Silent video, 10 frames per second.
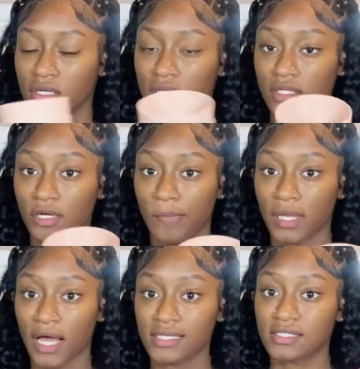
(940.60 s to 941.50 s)
little
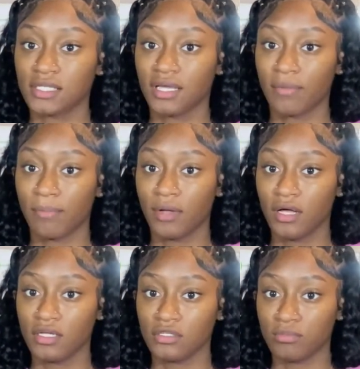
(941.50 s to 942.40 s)
plastic
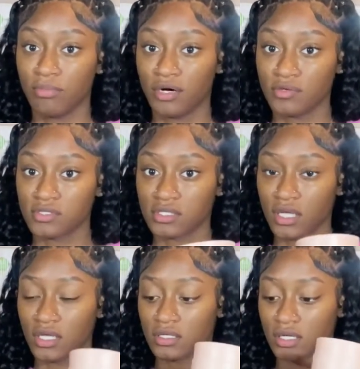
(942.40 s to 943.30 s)
bowls
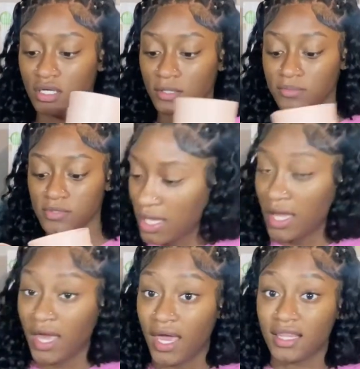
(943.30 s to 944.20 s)
and cups
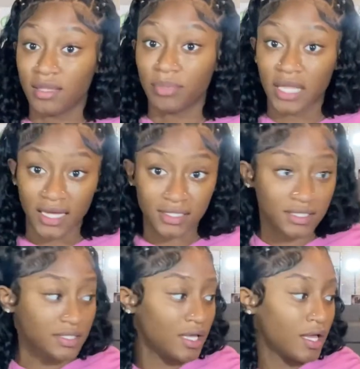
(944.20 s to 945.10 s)
and the
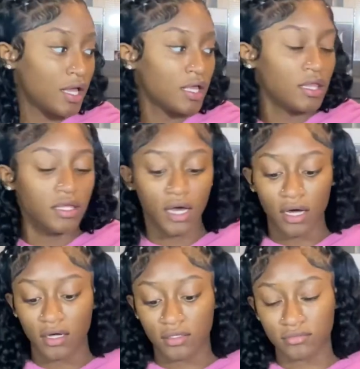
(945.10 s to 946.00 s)
plates.
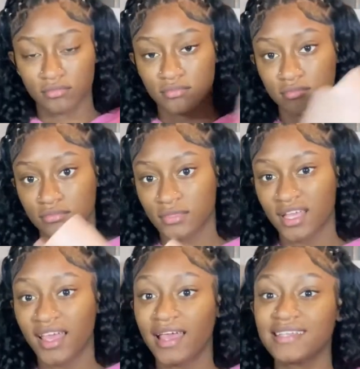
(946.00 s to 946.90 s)
Y'all,
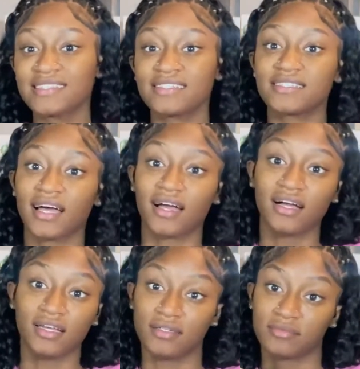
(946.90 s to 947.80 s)
it's a
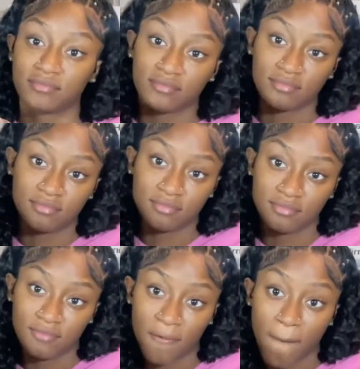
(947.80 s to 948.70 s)
sign.
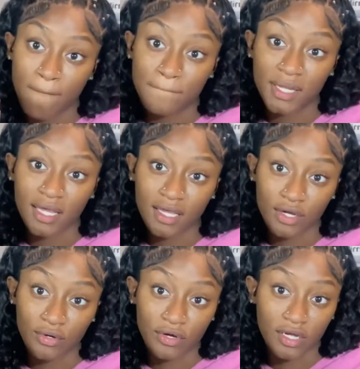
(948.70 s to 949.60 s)
Pink and
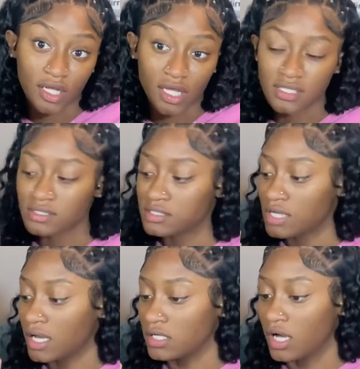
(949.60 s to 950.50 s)
green, it's a
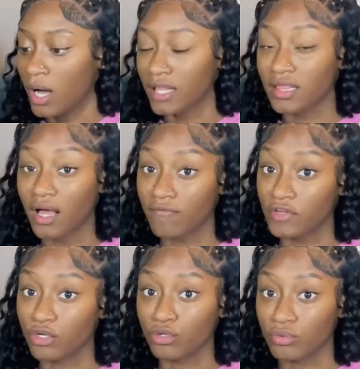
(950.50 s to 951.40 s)
sign, y'all. I think I'm
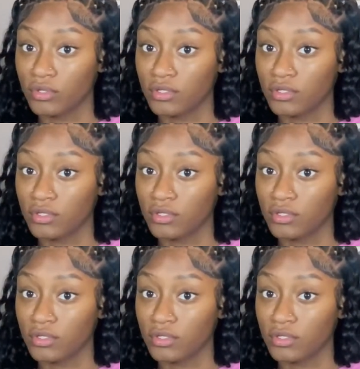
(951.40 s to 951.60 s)
gonna do